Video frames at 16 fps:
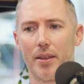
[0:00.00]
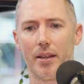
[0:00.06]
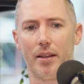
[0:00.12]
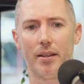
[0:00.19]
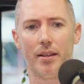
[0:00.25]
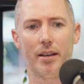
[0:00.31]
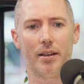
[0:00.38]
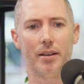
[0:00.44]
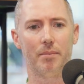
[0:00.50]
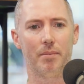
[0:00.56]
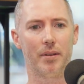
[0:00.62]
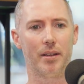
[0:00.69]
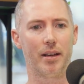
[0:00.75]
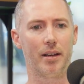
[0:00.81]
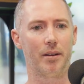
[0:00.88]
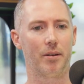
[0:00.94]

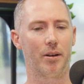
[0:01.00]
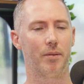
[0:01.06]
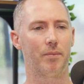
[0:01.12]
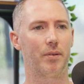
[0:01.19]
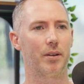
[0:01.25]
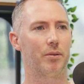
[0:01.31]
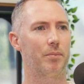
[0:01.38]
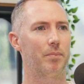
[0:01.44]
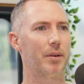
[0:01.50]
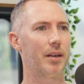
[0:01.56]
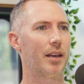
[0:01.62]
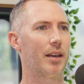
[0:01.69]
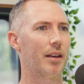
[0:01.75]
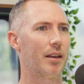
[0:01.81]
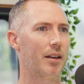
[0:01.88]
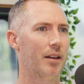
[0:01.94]
They hopefully will
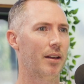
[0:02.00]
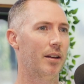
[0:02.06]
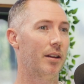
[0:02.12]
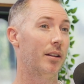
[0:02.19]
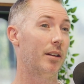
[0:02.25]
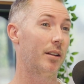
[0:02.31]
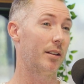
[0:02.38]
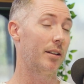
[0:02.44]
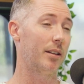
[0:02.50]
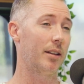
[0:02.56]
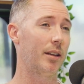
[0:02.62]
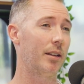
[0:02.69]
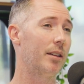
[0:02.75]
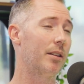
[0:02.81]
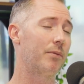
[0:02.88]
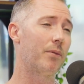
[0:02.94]
be
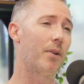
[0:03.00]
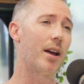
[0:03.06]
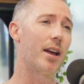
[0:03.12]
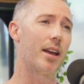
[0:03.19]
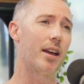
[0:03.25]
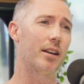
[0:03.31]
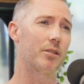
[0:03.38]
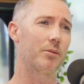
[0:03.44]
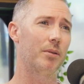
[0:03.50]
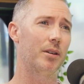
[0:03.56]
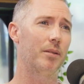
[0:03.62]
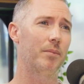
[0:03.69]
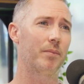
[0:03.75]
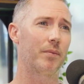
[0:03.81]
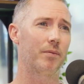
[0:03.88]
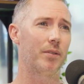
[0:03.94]
in the fray as
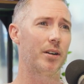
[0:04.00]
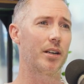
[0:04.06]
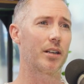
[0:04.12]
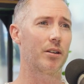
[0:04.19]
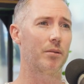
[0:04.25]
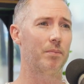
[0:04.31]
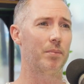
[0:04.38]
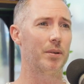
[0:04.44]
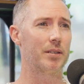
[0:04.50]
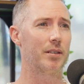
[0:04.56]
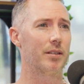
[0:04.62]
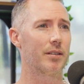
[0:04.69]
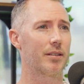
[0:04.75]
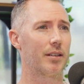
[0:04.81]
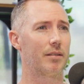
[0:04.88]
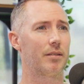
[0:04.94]
well. Very good
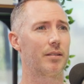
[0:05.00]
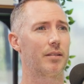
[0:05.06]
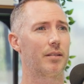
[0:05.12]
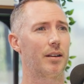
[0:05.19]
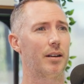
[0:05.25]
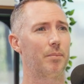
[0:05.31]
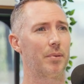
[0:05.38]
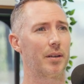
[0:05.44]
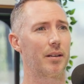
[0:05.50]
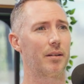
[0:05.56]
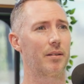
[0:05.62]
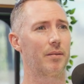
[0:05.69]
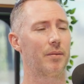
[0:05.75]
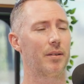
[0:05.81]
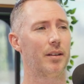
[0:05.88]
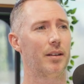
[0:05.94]
business at
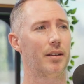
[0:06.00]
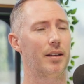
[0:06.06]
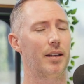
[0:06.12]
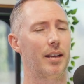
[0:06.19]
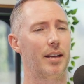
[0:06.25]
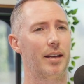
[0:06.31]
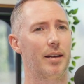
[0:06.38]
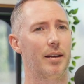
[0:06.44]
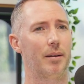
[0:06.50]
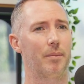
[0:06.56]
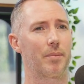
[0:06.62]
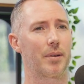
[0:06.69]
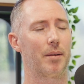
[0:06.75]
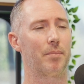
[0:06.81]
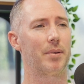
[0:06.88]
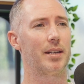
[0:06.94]
helping
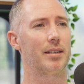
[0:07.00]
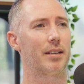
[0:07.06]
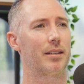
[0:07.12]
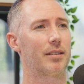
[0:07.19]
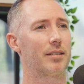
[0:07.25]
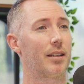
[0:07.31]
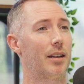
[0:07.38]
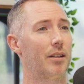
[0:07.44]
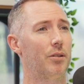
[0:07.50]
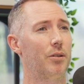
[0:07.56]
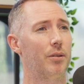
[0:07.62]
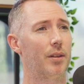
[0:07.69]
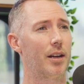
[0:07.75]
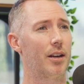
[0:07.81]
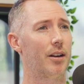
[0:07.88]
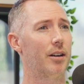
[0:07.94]
companies understand who
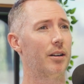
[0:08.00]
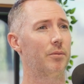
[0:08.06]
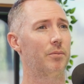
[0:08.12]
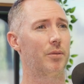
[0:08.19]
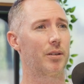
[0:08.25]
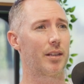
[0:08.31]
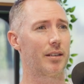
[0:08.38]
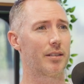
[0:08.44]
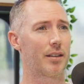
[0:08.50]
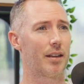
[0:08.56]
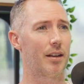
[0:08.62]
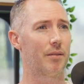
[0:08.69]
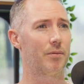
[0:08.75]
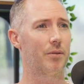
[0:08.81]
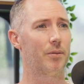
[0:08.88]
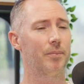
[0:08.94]
they are and what they
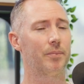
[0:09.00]
stand for.